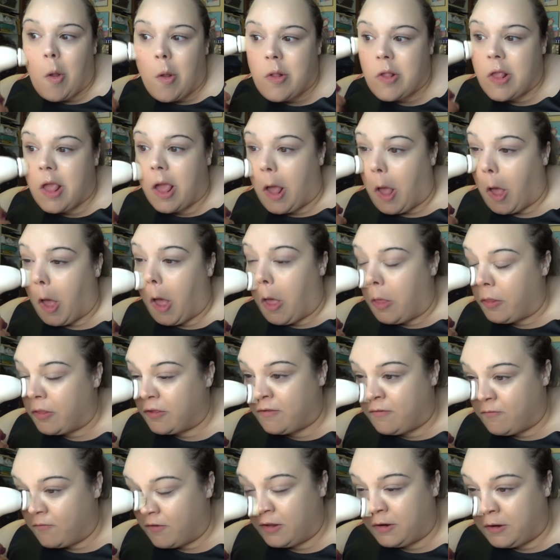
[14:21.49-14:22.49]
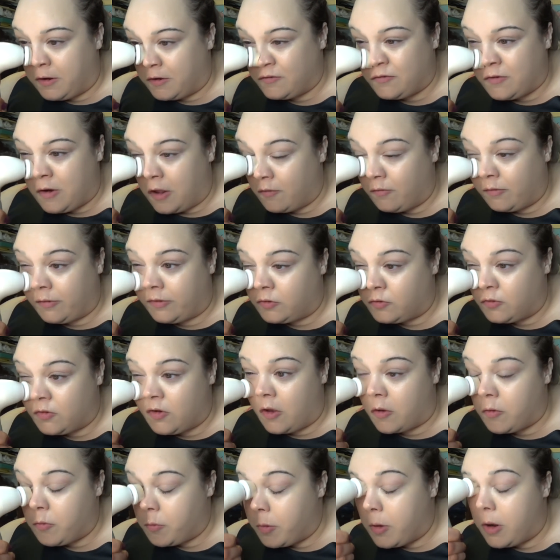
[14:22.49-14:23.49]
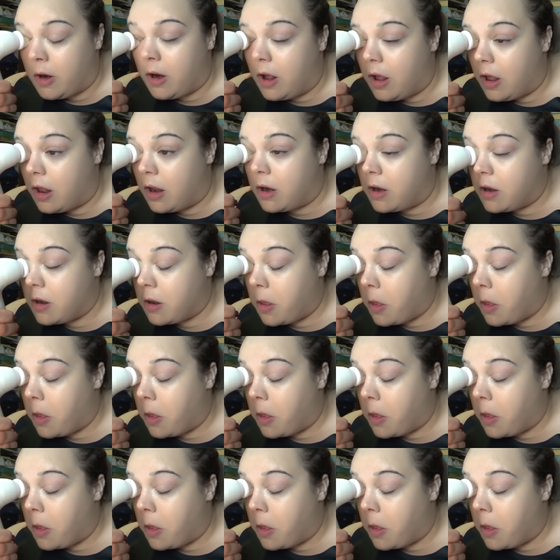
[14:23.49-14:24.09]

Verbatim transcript: Take all this foundation off we just put on.